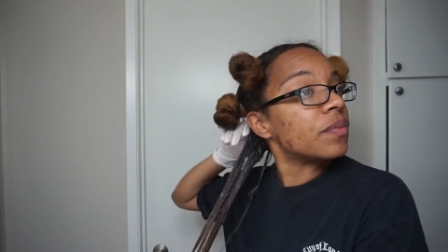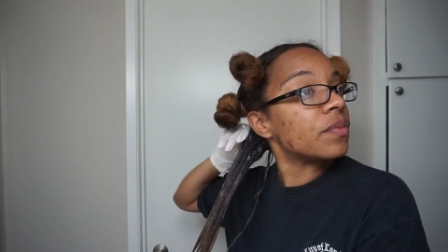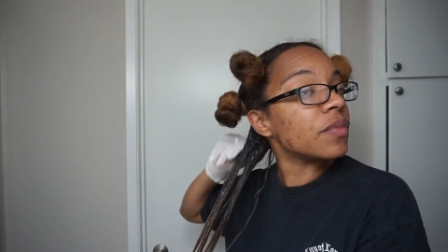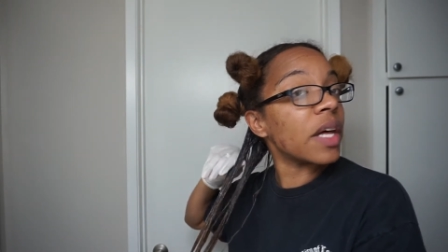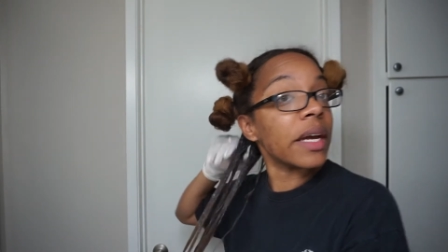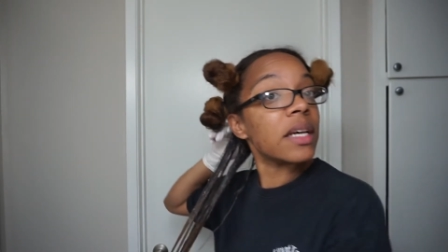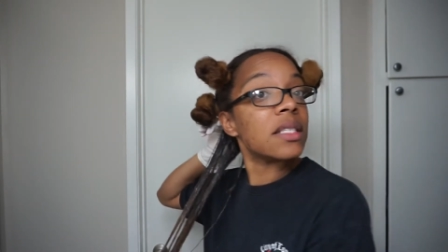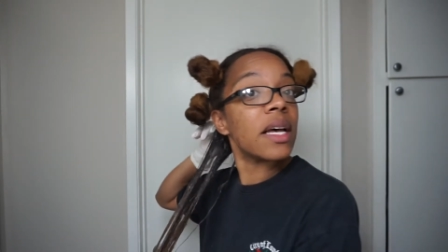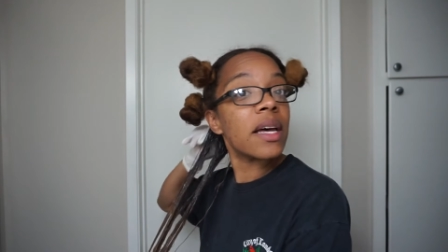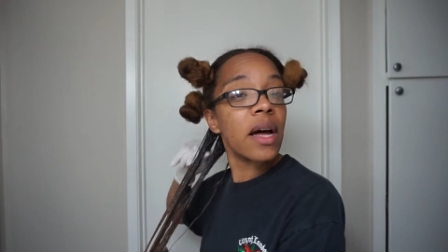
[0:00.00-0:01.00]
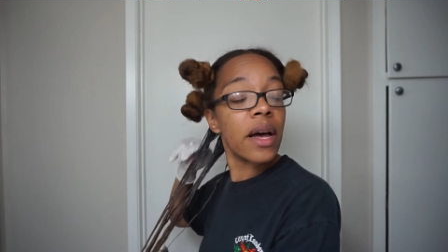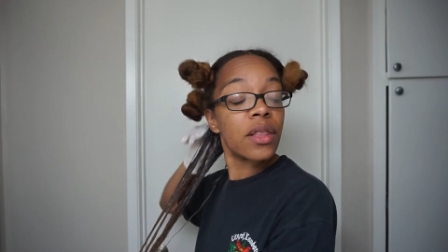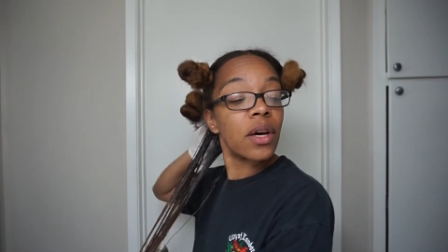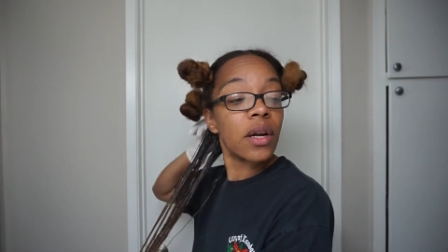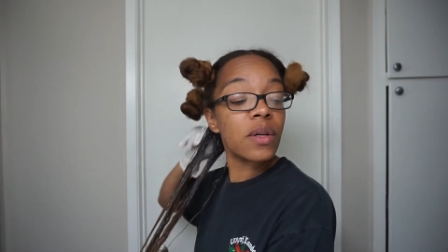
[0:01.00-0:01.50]
Like I said, I
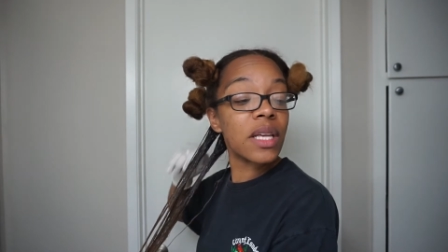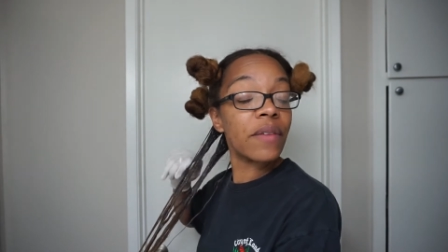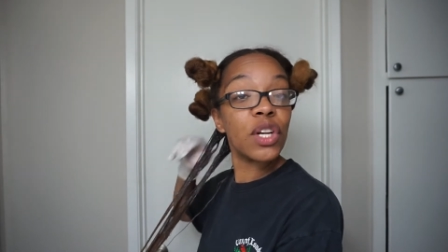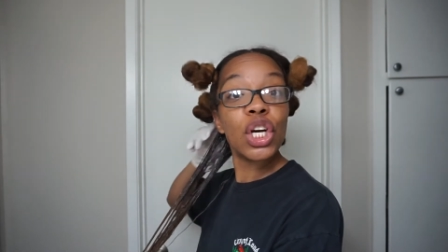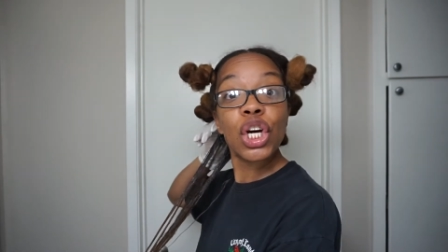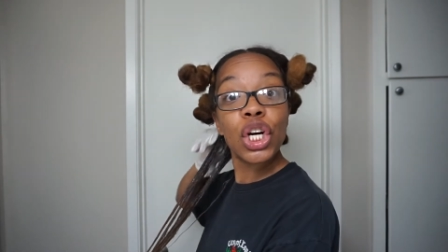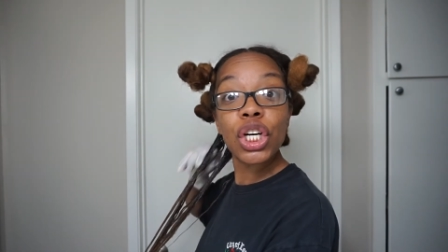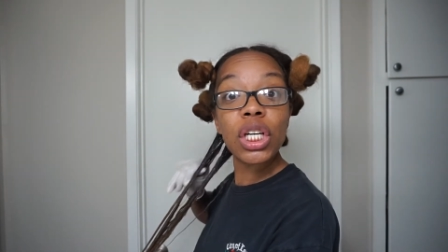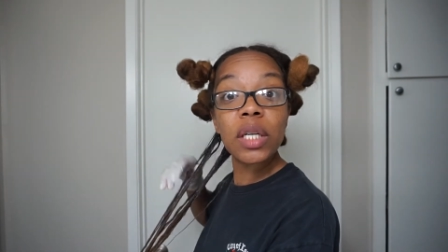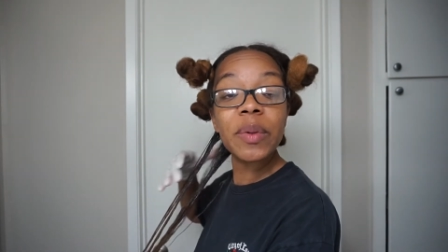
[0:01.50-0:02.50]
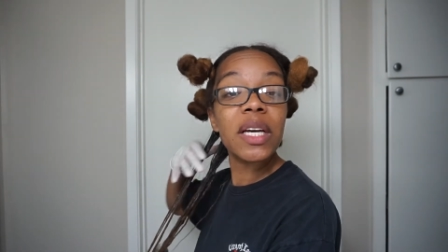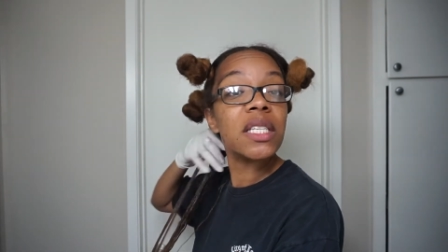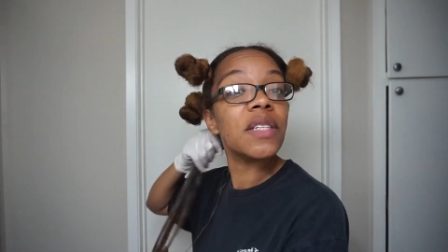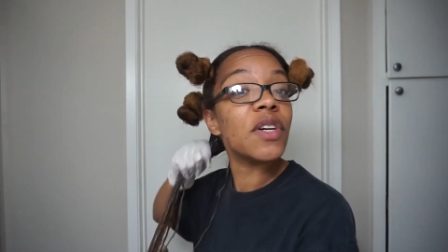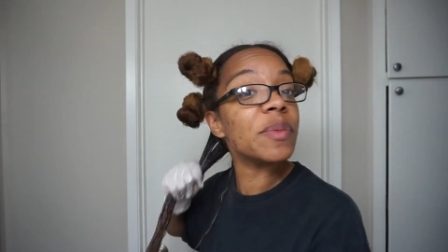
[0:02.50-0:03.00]
thought I was having a girl because
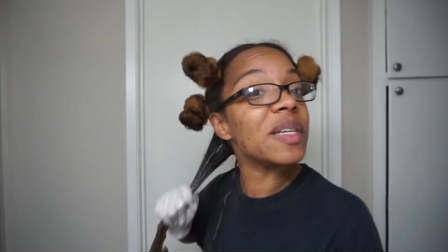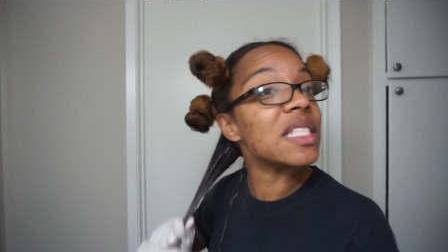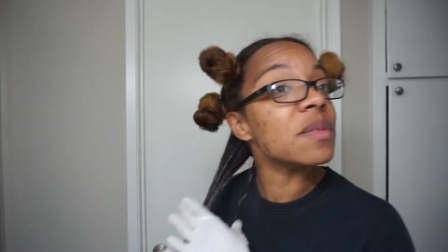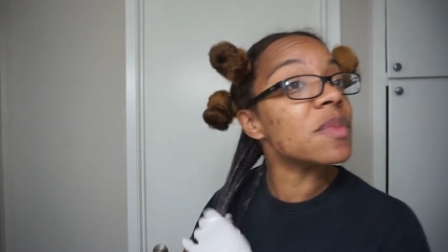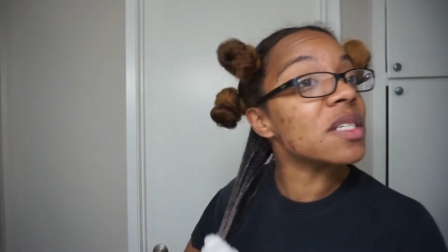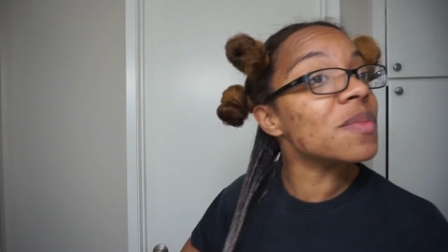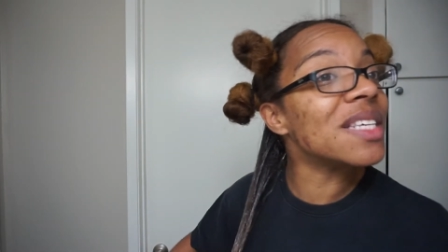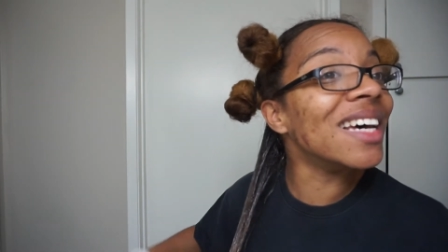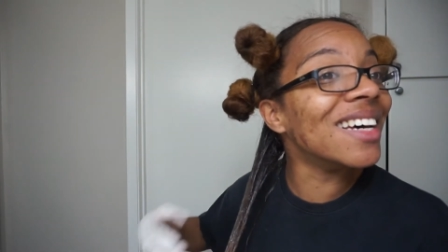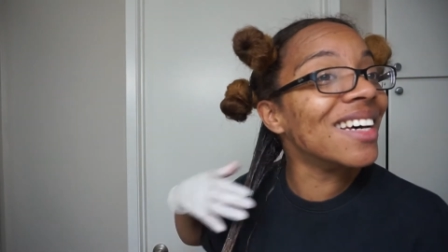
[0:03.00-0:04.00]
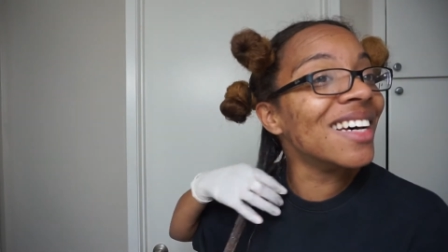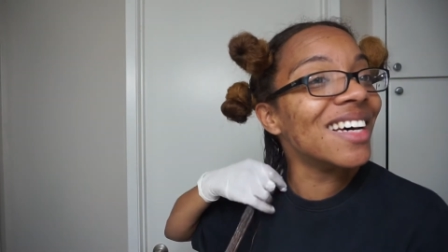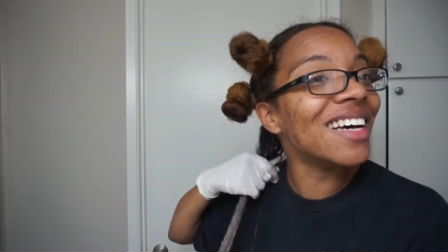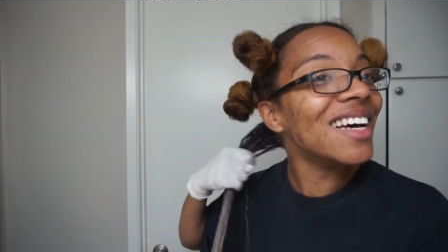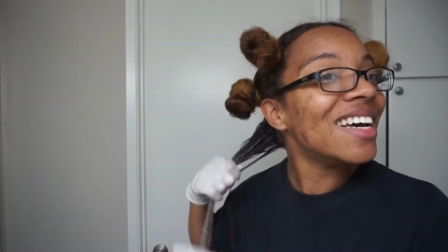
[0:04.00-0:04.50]
of all my symptoms.
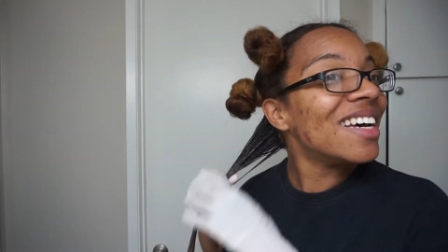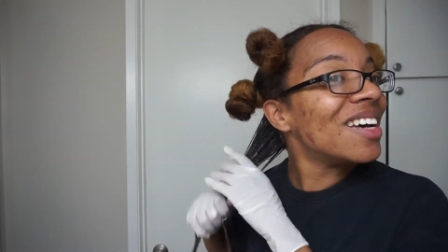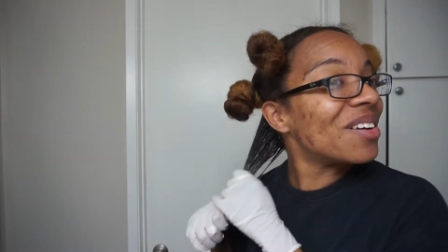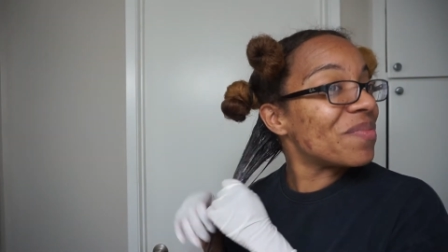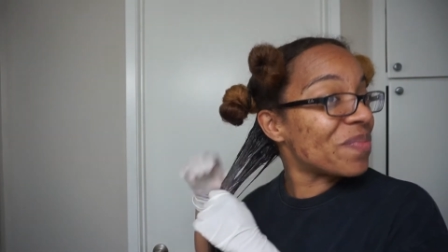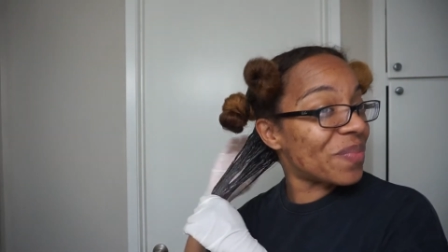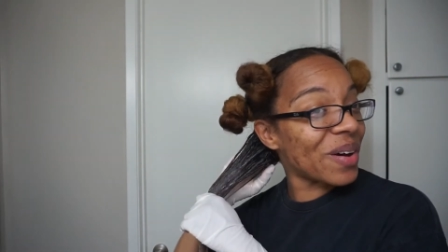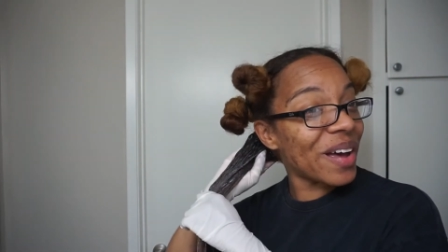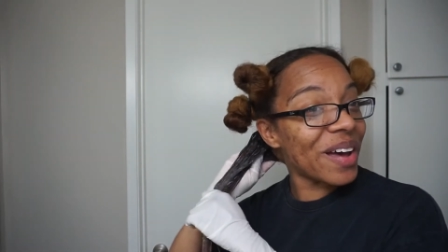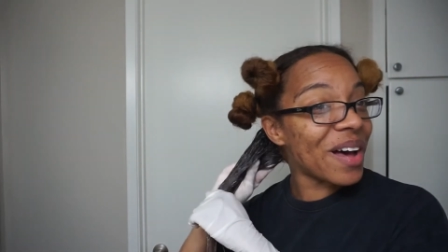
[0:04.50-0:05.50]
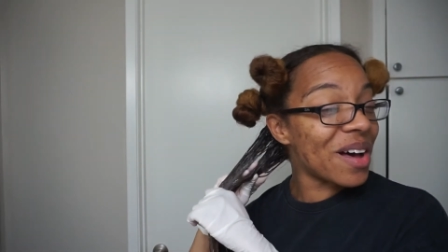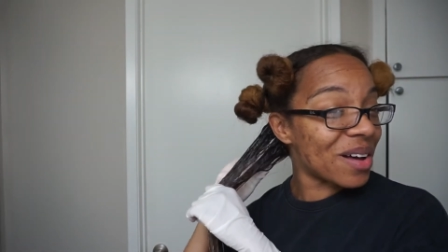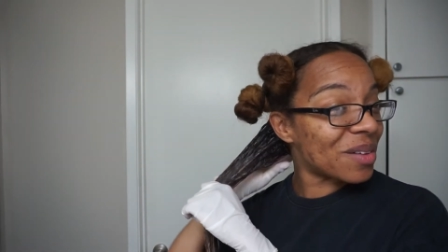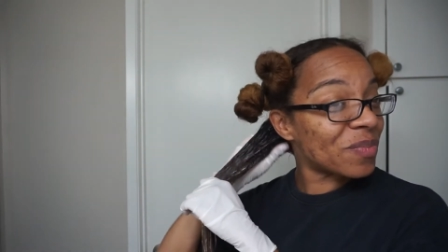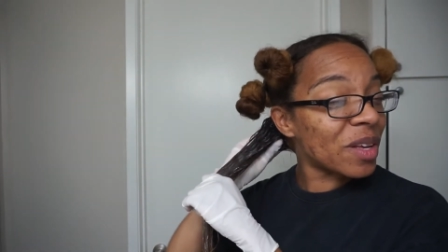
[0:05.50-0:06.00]
But
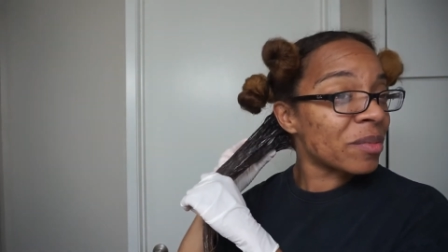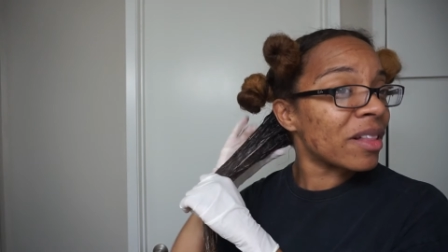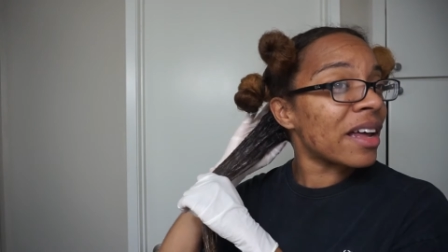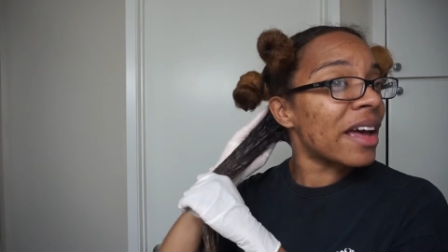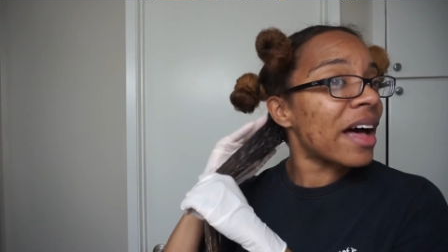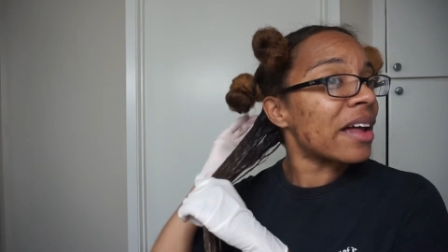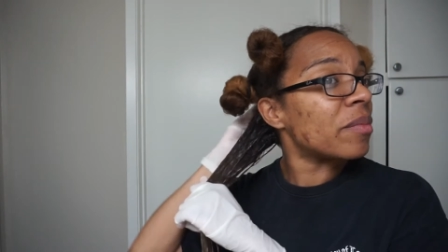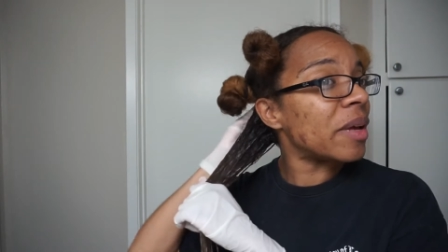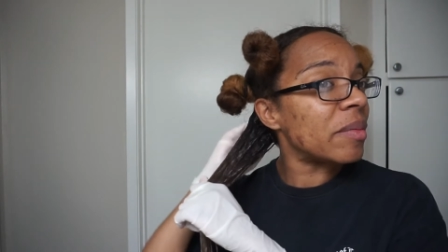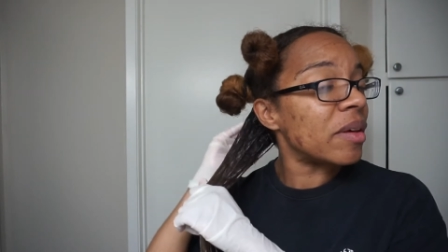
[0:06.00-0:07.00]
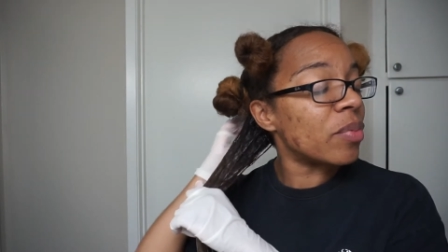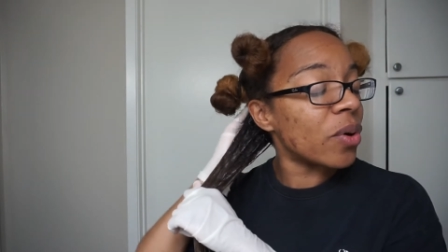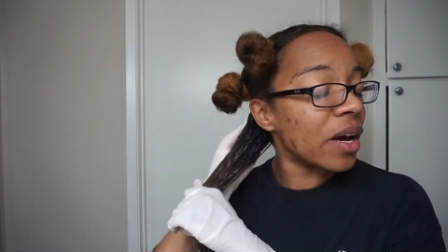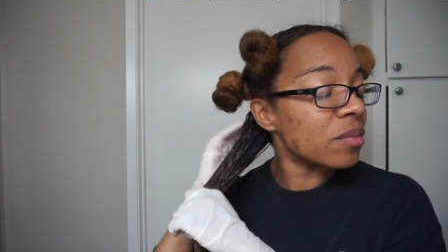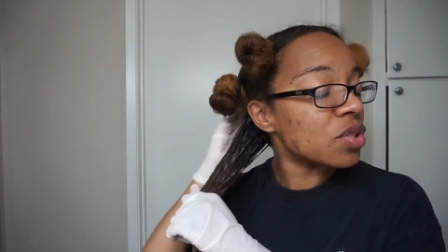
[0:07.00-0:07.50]
I'm glad I had a baby boy.
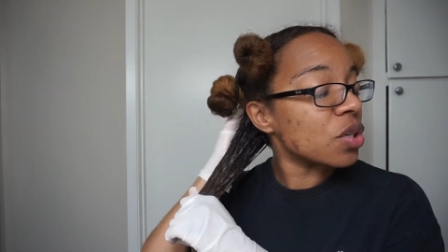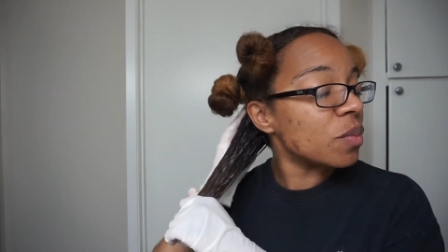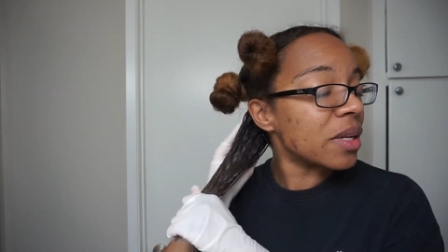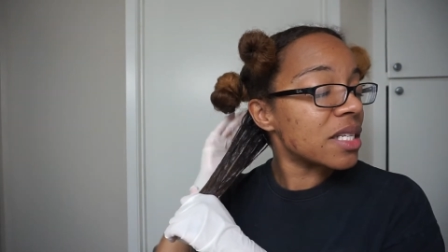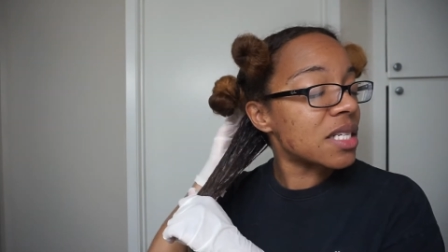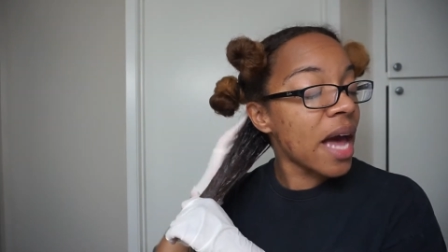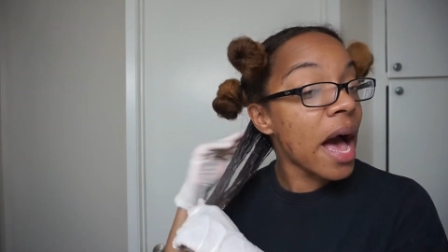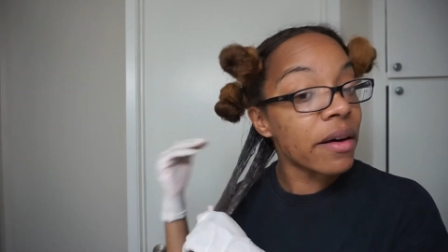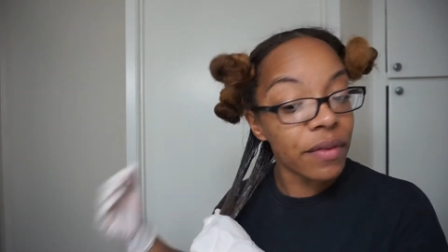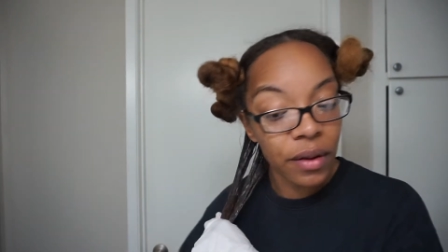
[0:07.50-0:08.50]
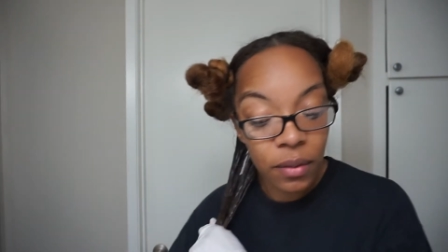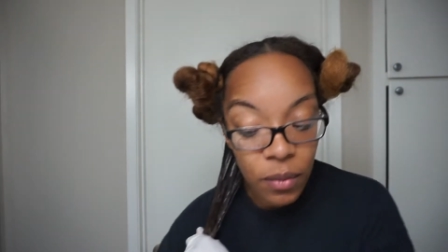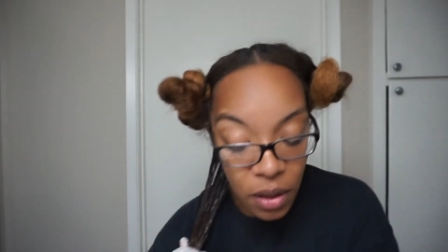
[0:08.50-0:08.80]
I'm so blessed to have him.